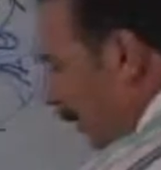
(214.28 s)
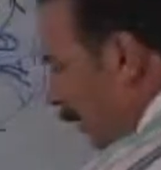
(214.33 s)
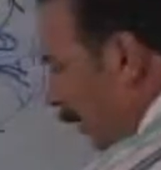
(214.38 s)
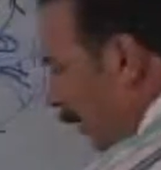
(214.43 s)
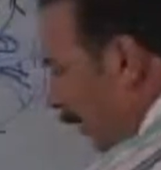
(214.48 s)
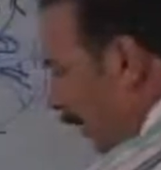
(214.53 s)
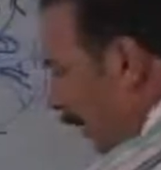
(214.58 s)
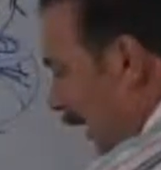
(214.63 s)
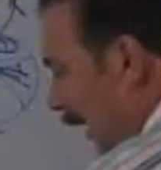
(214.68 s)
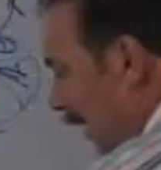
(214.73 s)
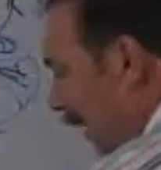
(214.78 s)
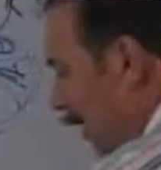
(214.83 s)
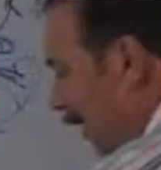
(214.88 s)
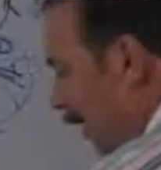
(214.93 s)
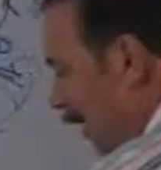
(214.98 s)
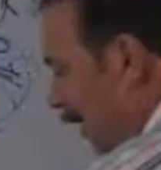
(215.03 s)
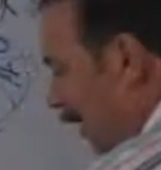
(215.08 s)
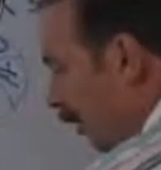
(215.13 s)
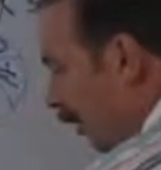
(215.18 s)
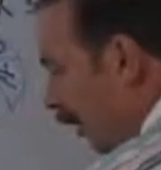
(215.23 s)
plus
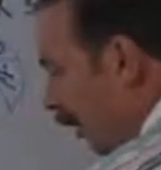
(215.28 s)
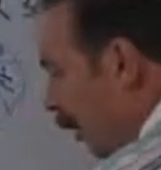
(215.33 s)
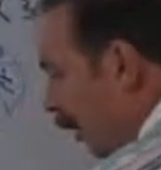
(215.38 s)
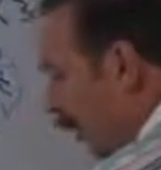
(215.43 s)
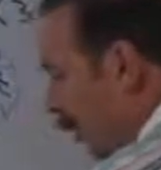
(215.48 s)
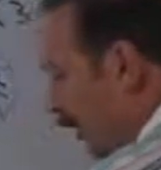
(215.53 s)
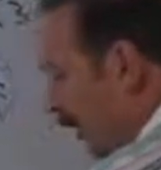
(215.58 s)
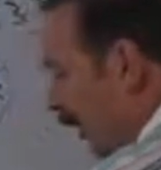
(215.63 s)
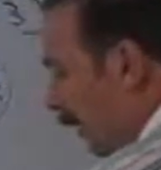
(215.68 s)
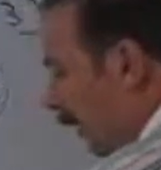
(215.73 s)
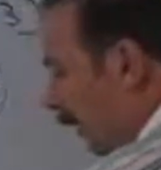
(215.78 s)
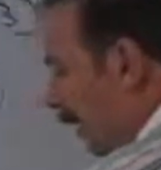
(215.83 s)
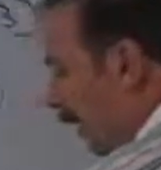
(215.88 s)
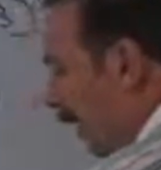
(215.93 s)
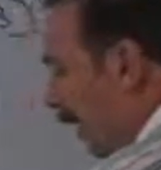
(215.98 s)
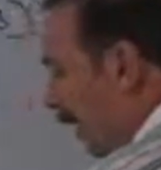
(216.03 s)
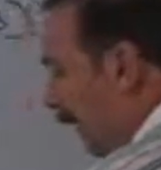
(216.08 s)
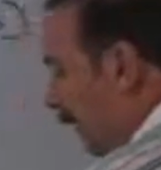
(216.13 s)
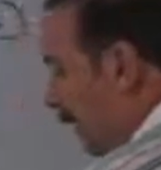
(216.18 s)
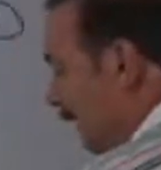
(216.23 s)
the
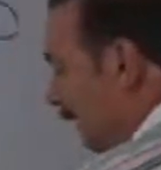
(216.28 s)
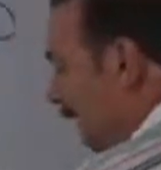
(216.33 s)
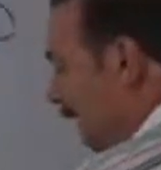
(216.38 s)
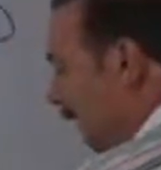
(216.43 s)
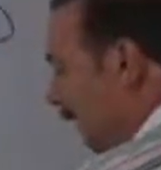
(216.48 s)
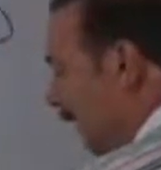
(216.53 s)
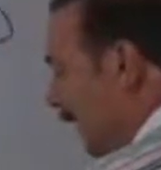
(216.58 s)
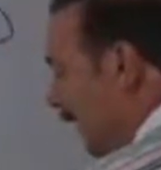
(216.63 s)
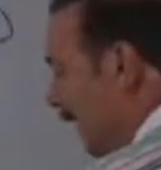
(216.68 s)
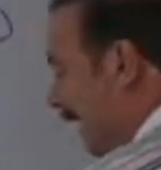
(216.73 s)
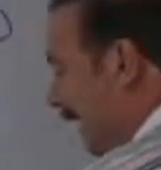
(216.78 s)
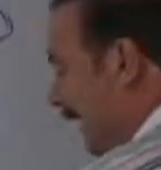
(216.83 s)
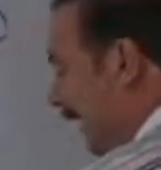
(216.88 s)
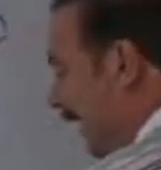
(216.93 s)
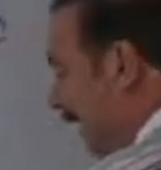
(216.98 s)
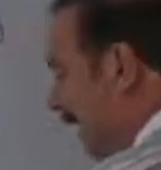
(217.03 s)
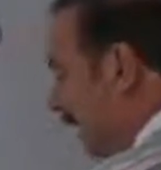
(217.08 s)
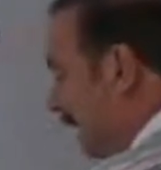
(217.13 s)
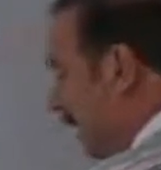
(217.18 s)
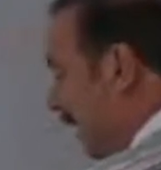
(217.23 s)
numerator
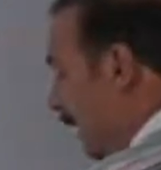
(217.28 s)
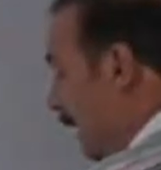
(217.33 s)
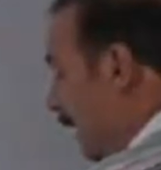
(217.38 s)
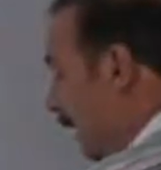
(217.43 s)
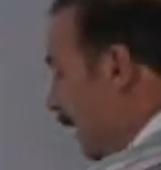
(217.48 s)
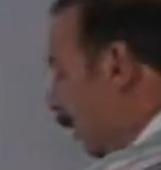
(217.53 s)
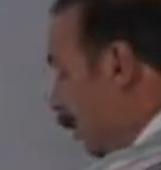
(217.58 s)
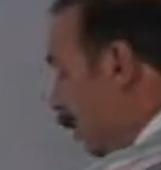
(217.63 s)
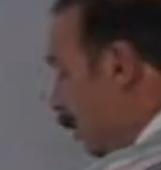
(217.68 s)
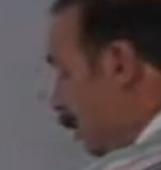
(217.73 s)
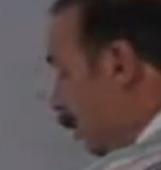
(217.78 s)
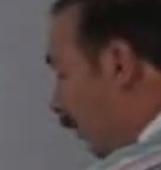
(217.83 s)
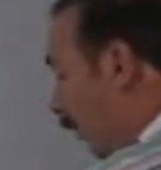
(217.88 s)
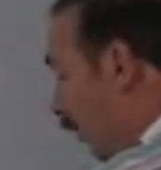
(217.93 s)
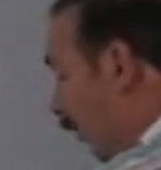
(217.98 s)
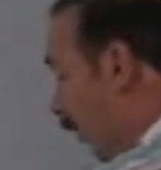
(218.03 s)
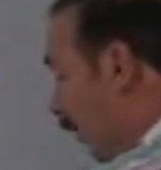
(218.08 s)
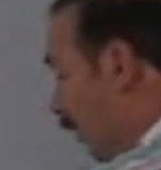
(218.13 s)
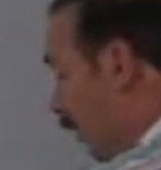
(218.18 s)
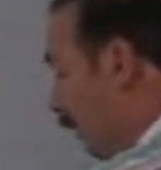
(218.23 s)
6
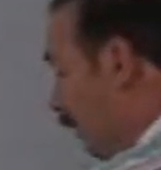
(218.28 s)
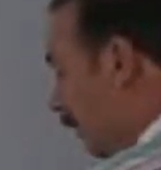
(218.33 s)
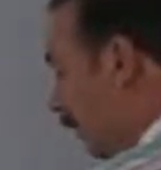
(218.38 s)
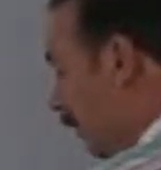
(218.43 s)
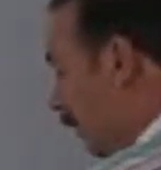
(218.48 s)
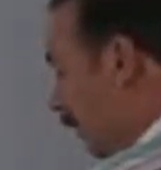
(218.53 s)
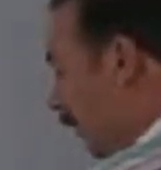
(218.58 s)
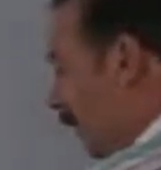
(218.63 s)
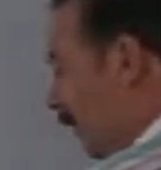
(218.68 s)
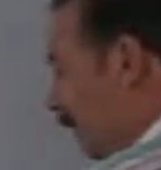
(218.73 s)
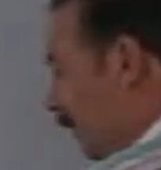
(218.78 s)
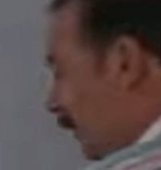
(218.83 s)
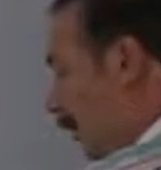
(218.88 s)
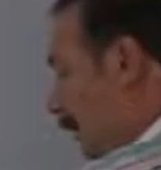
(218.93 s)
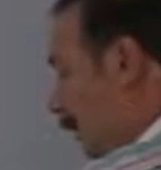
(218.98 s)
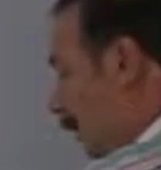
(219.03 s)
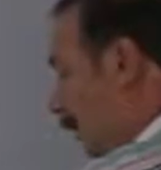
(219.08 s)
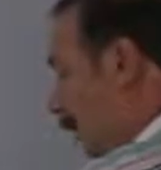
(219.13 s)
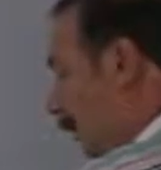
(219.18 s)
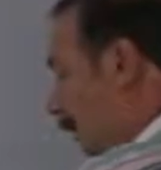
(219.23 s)
equals
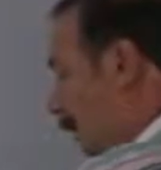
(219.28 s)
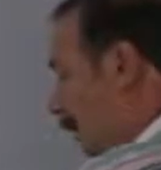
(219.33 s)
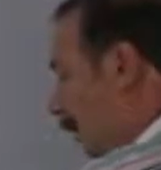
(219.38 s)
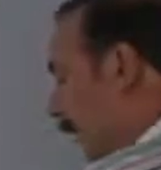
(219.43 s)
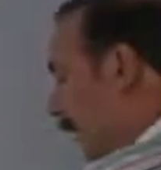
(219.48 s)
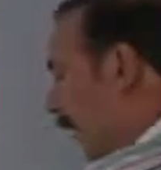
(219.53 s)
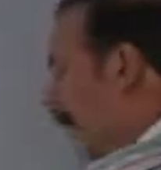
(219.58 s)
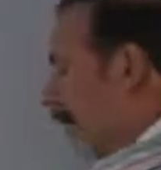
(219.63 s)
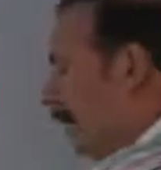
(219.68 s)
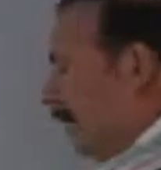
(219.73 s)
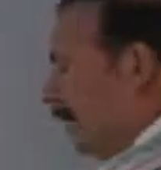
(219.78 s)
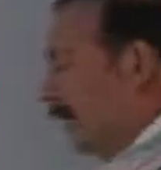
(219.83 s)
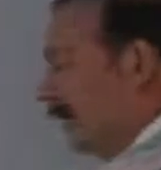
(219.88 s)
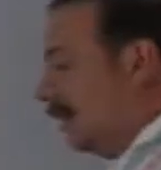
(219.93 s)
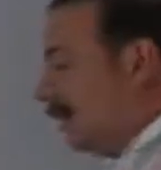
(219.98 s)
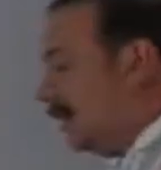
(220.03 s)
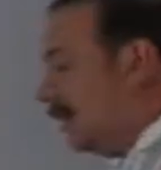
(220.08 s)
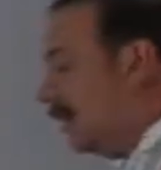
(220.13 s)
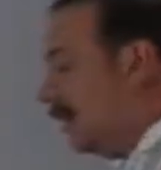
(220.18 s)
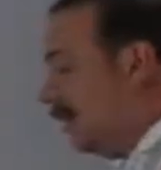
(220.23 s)
11,
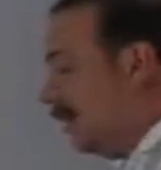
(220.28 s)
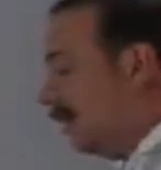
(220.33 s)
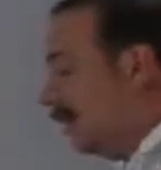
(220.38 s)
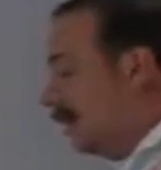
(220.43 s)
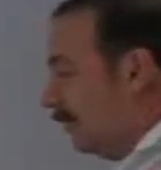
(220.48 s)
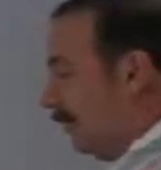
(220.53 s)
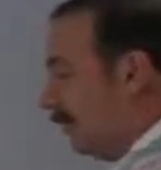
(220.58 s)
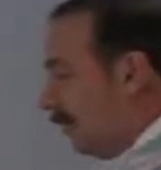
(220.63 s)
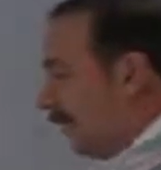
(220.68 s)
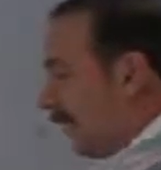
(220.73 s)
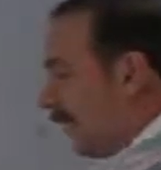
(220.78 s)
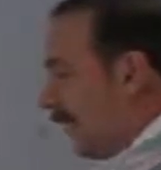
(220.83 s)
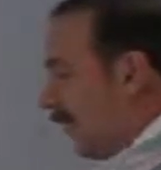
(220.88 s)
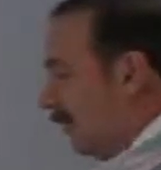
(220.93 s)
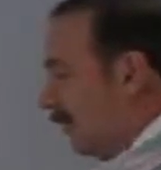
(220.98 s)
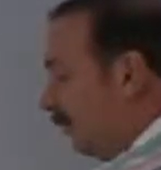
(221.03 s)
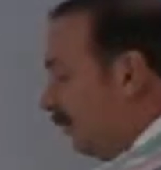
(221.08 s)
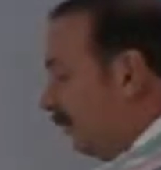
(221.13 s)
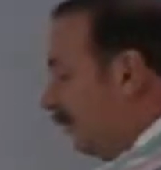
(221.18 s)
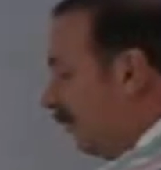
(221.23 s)
does it not?
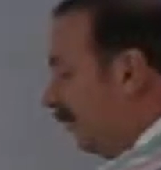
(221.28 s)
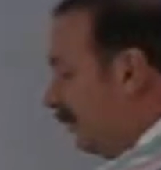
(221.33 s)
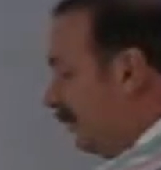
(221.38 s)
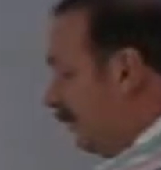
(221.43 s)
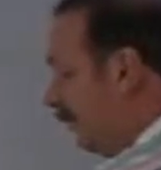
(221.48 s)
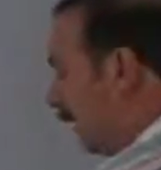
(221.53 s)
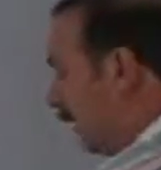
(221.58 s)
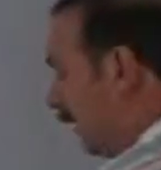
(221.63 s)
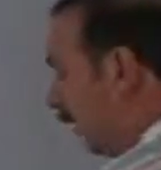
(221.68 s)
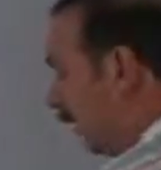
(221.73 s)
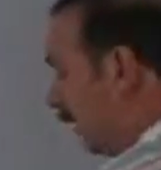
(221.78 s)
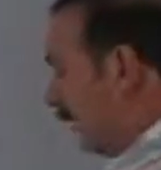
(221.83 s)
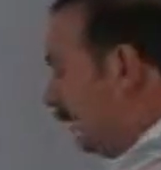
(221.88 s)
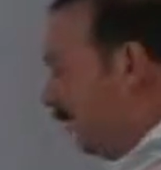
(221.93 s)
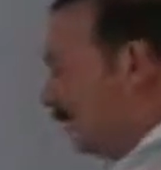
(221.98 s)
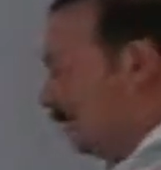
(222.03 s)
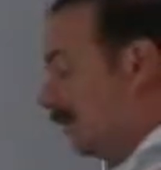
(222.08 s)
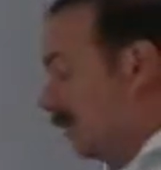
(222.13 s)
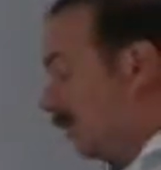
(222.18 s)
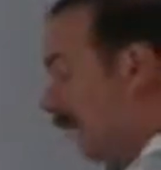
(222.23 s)
5 plus 6
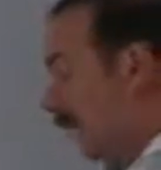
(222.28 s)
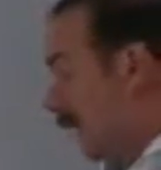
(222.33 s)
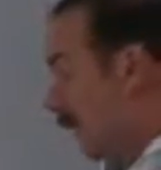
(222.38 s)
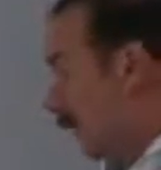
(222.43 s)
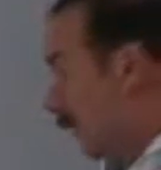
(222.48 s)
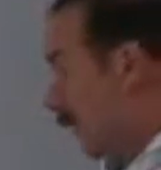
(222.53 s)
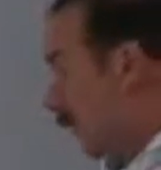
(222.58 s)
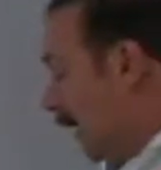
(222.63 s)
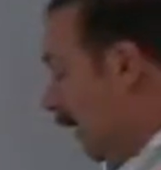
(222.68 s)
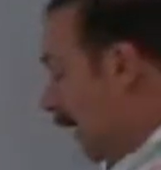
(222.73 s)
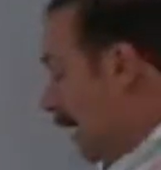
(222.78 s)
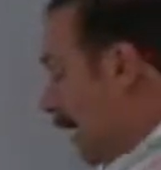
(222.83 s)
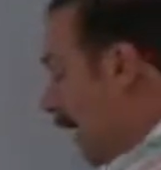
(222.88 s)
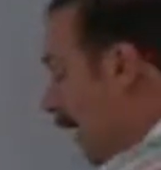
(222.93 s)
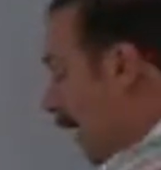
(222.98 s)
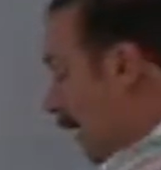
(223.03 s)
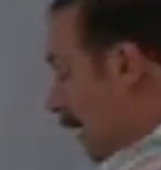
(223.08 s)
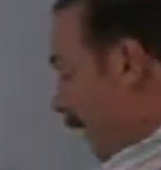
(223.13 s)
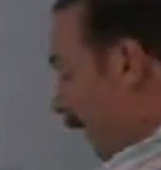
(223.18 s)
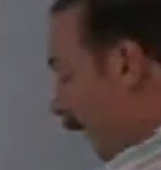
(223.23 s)
equals 11,
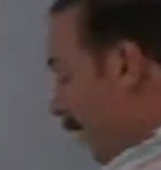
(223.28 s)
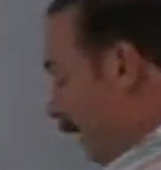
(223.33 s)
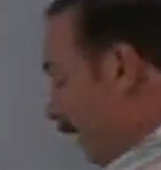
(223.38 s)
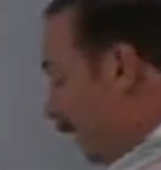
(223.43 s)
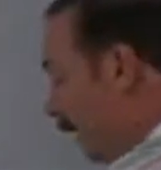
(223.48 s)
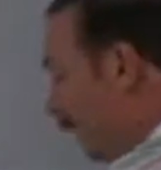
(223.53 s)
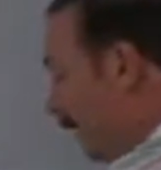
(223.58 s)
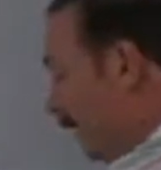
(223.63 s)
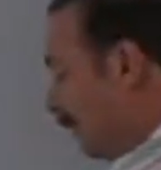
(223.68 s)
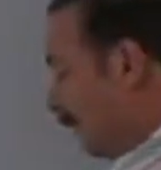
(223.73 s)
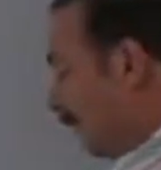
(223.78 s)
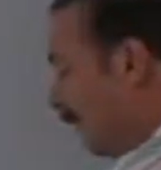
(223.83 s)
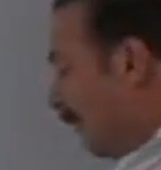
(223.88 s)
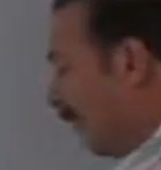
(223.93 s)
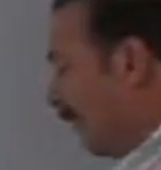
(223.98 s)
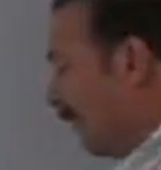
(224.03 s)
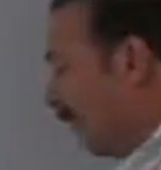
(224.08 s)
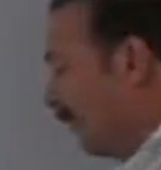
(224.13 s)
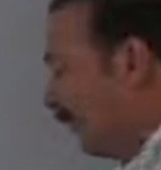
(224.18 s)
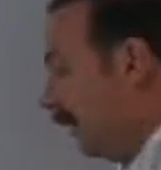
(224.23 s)
and this is my
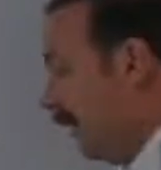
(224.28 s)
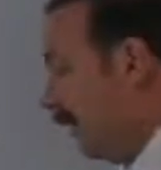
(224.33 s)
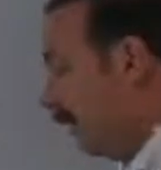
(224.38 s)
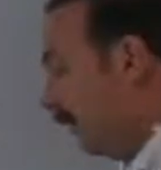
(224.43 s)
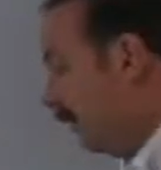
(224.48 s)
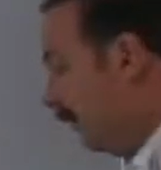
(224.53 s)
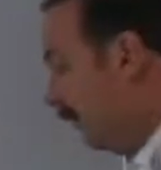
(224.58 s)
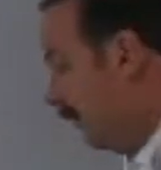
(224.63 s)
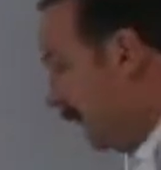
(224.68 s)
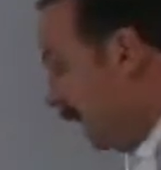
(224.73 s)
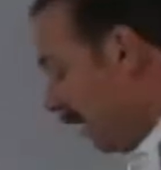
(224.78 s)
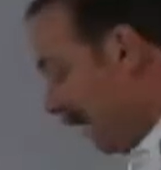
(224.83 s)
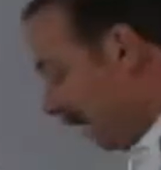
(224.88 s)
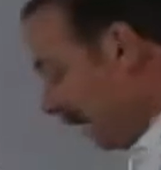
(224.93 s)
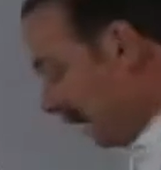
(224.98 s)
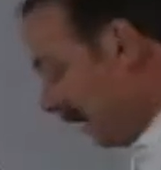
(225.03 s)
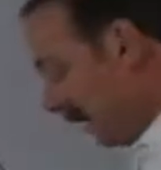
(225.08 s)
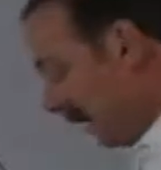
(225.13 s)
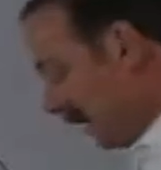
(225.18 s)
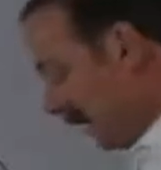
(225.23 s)
final answer,
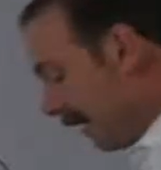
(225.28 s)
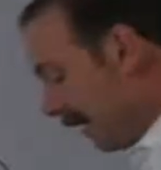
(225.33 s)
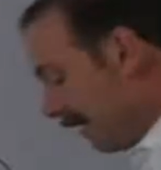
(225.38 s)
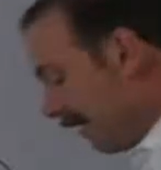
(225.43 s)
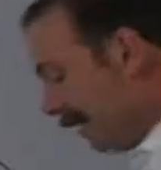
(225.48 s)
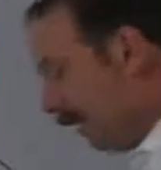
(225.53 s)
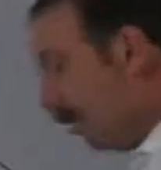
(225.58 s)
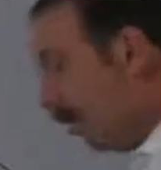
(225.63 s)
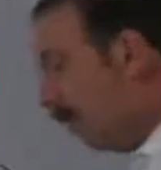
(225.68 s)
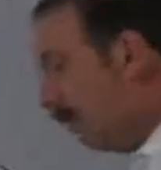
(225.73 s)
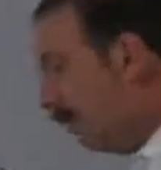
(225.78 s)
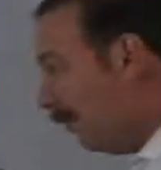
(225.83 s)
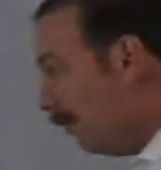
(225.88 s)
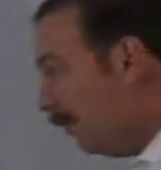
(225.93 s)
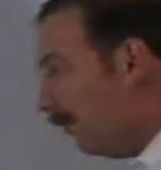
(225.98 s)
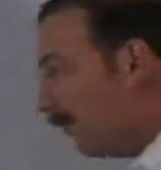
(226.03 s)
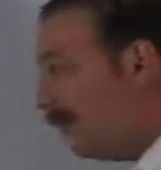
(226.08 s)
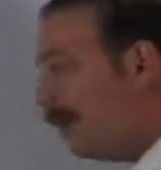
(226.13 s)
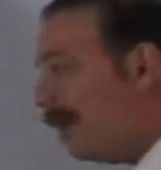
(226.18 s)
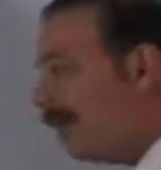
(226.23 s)
11
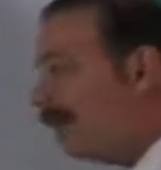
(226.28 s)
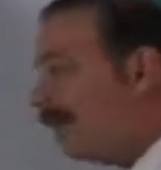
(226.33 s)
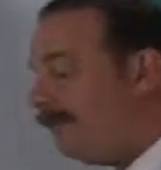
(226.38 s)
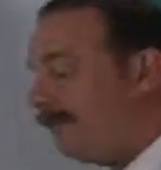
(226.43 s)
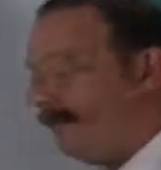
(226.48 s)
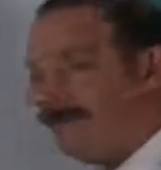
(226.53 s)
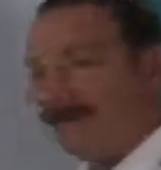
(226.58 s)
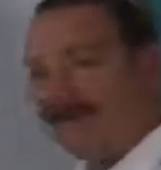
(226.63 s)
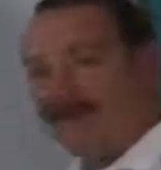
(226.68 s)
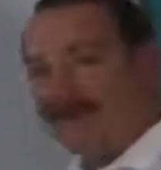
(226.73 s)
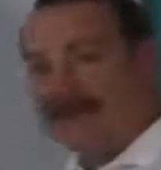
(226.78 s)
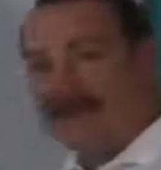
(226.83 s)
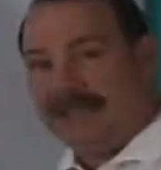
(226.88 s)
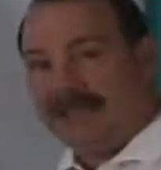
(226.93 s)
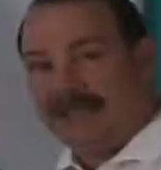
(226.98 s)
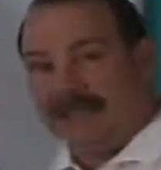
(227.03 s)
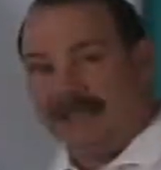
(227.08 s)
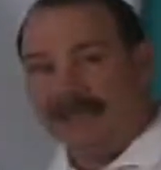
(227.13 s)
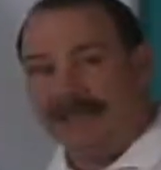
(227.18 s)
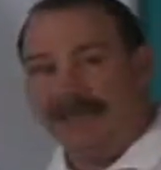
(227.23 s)
over
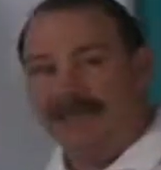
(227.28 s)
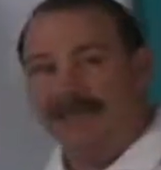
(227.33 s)
15.